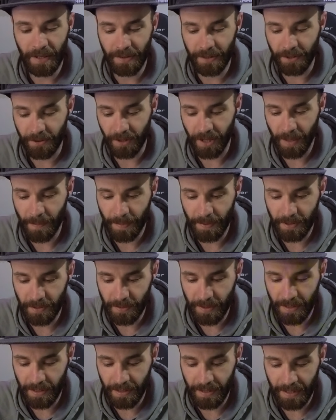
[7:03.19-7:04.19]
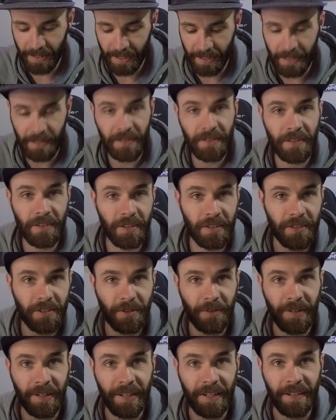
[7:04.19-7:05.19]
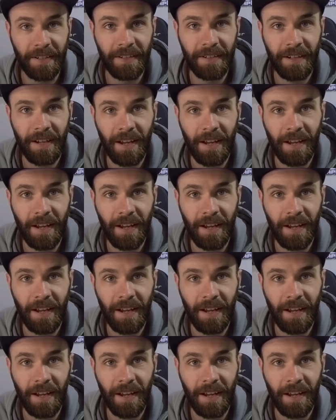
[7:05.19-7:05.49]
other gripe as well is the screen.